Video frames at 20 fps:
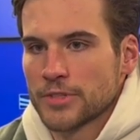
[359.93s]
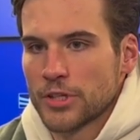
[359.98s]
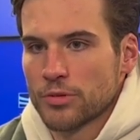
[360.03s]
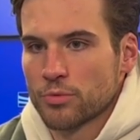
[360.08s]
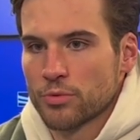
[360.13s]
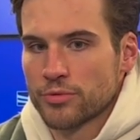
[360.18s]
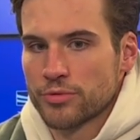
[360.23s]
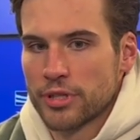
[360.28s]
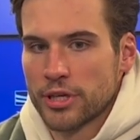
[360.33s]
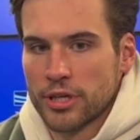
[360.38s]

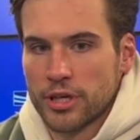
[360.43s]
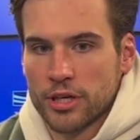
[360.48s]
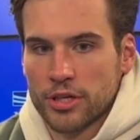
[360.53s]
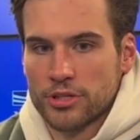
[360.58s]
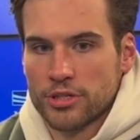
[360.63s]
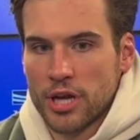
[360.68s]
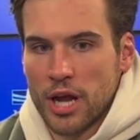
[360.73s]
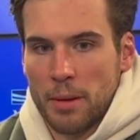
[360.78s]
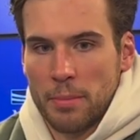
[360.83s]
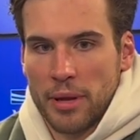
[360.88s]
we did a good
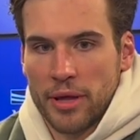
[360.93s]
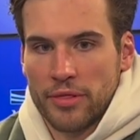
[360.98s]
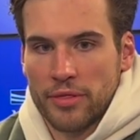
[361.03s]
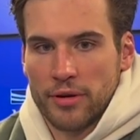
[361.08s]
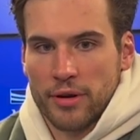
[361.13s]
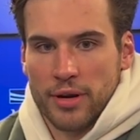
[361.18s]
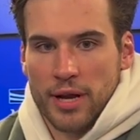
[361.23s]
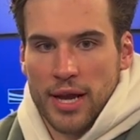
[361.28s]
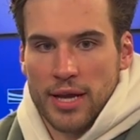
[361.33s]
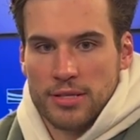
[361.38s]
job getting
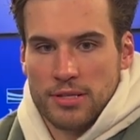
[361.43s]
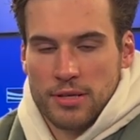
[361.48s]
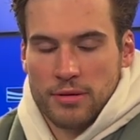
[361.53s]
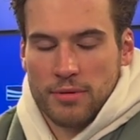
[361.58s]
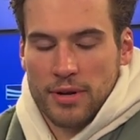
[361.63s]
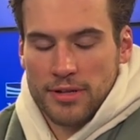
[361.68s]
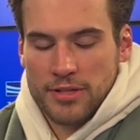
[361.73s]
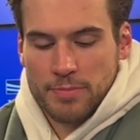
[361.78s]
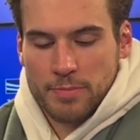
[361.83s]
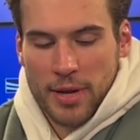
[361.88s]
their guys to the
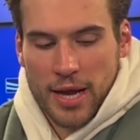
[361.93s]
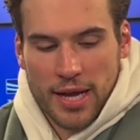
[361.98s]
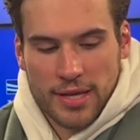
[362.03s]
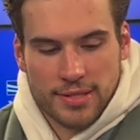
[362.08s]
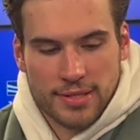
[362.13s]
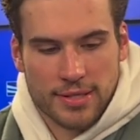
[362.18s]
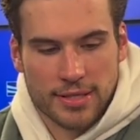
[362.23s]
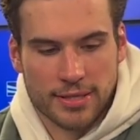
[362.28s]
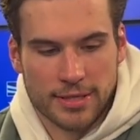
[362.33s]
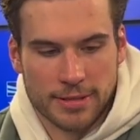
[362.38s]
right
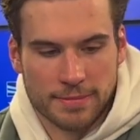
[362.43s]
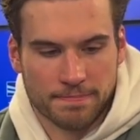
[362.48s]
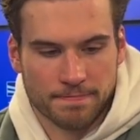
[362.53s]
spots, and,